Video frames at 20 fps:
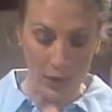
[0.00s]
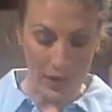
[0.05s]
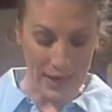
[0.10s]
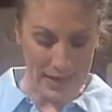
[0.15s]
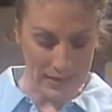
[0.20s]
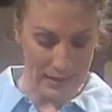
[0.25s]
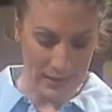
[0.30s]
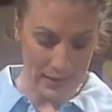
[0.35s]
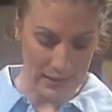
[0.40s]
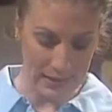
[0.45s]

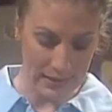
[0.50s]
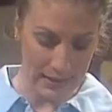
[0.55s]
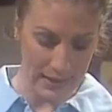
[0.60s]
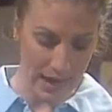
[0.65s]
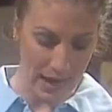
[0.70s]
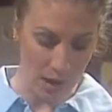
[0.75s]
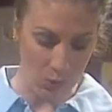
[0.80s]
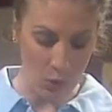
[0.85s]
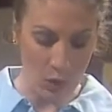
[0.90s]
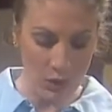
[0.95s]
Right.
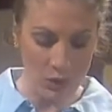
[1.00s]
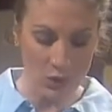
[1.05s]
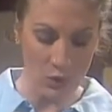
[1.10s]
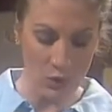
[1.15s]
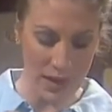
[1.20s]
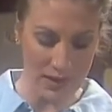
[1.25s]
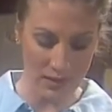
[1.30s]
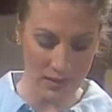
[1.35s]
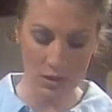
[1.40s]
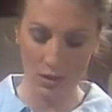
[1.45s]
Now, what do
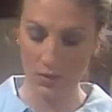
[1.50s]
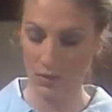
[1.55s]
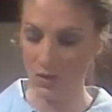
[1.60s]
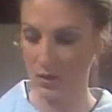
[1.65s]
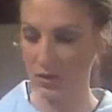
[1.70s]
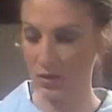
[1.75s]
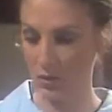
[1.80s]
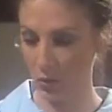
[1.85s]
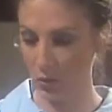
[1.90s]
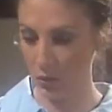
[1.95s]
I serve
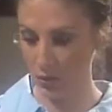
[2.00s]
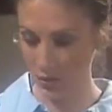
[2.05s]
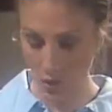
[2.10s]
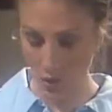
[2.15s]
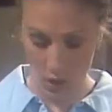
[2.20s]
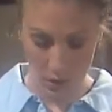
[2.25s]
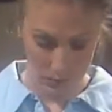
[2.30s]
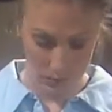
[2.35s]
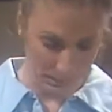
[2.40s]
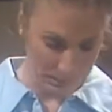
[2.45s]
this sauce
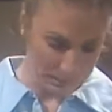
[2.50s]
on?